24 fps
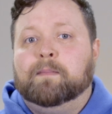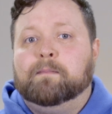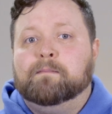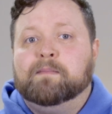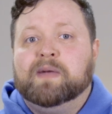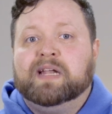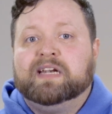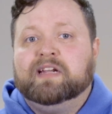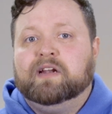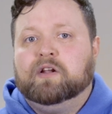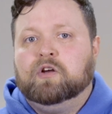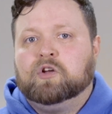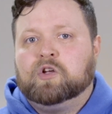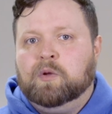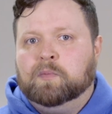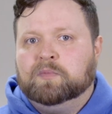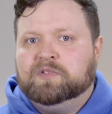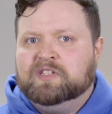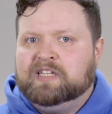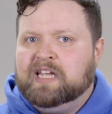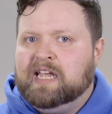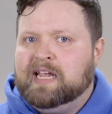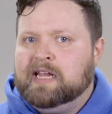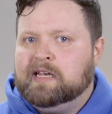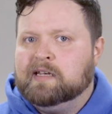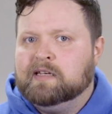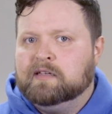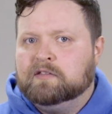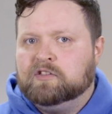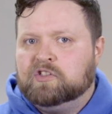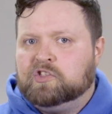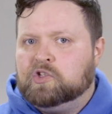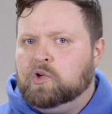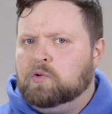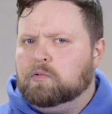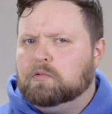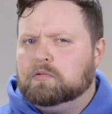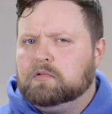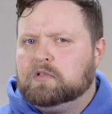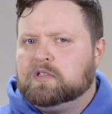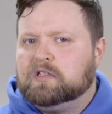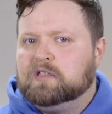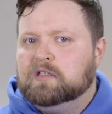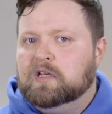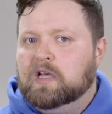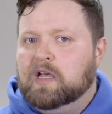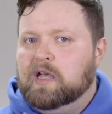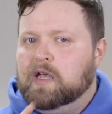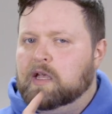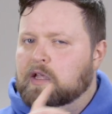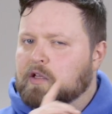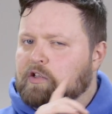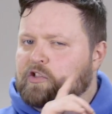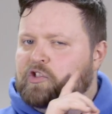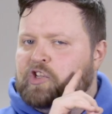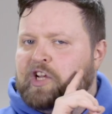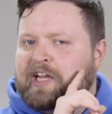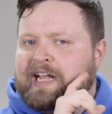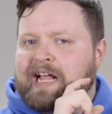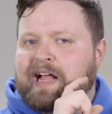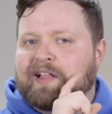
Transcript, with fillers: monday.com's hidden tools, check